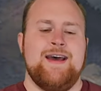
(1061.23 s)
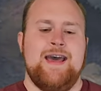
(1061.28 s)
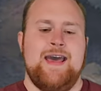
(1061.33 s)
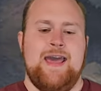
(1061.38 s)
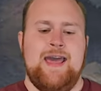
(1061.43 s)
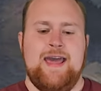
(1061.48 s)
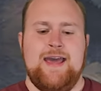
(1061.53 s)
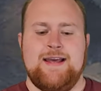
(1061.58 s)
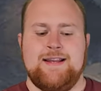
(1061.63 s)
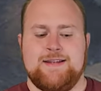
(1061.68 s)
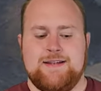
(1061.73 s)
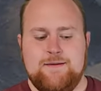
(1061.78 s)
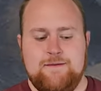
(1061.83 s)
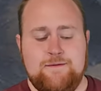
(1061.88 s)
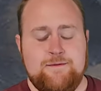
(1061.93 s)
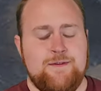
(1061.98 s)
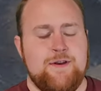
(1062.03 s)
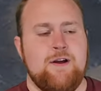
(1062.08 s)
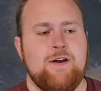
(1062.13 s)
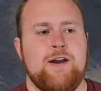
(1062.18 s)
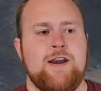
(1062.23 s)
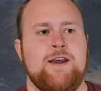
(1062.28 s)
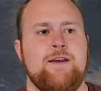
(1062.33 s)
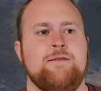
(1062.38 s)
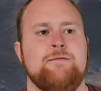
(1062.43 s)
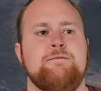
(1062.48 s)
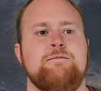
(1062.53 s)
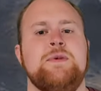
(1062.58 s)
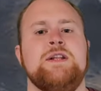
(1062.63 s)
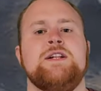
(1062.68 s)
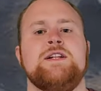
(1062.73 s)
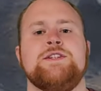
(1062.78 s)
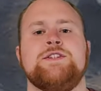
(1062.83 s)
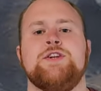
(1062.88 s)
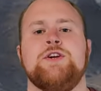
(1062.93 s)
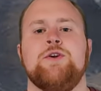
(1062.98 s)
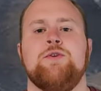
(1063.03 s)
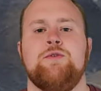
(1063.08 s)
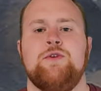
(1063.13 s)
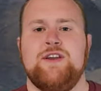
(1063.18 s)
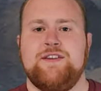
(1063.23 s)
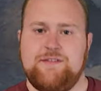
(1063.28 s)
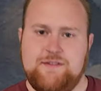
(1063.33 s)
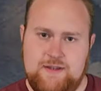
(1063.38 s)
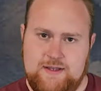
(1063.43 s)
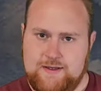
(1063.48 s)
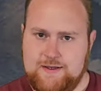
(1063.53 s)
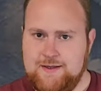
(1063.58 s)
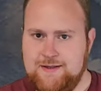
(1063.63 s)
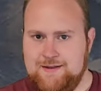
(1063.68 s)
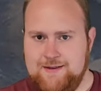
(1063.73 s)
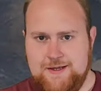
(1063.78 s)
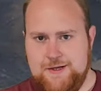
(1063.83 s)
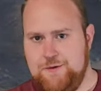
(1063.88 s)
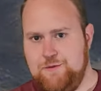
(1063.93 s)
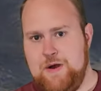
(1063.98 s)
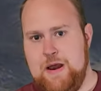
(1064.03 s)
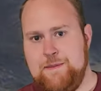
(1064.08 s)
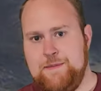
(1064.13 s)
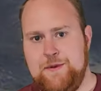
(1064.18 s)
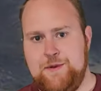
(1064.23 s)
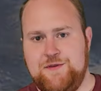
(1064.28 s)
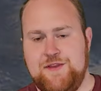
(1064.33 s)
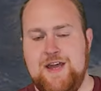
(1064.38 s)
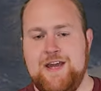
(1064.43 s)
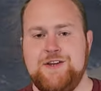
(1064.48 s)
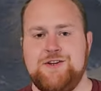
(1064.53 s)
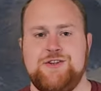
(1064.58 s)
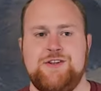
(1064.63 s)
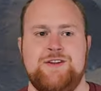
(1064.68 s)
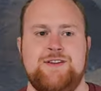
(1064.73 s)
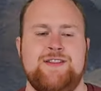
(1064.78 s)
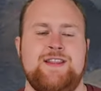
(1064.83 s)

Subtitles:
and very militaristic in reputation.